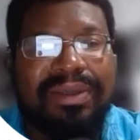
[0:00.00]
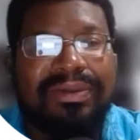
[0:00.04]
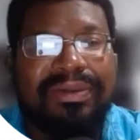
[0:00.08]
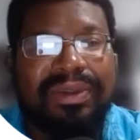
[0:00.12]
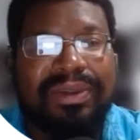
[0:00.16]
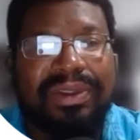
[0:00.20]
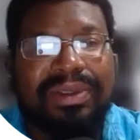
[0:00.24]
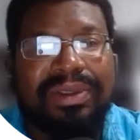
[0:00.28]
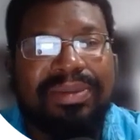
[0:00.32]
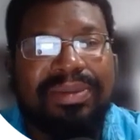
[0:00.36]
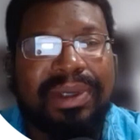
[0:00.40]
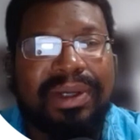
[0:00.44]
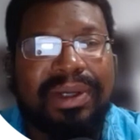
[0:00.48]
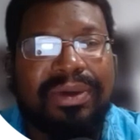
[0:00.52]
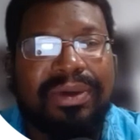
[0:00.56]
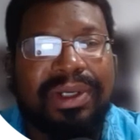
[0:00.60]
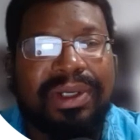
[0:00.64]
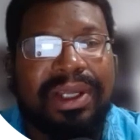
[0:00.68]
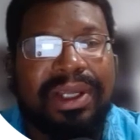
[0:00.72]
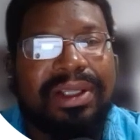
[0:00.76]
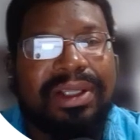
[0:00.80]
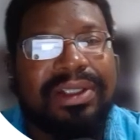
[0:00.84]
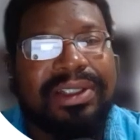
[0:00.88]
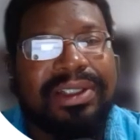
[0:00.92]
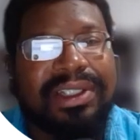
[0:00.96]
influenced by
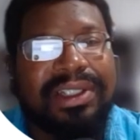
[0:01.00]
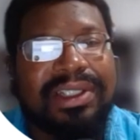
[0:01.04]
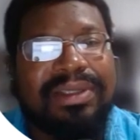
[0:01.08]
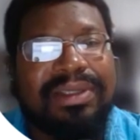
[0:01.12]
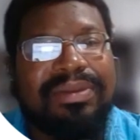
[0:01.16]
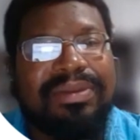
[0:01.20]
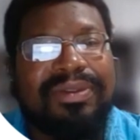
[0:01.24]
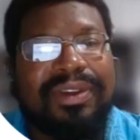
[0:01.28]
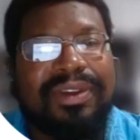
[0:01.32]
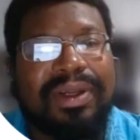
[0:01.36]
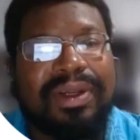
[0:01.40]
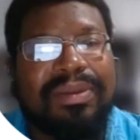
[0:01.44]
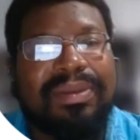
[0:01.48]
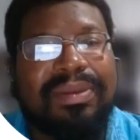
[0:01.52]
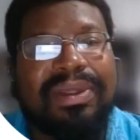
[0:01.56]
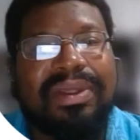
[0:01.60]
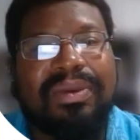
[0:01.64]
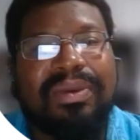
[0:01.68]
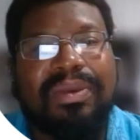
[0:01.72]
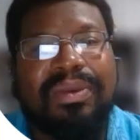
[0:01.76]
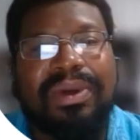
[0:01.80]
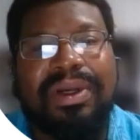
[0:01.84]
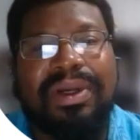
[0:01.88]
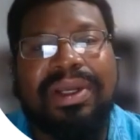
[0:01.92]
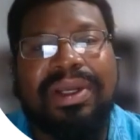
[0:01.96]
chronology is from
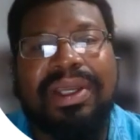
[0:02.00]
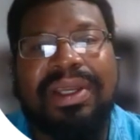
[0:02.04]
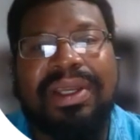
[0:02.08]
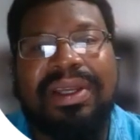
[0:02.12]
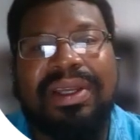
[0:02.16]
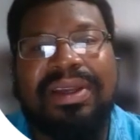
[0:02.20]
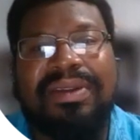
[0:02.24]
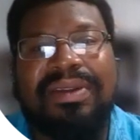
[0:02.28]
the work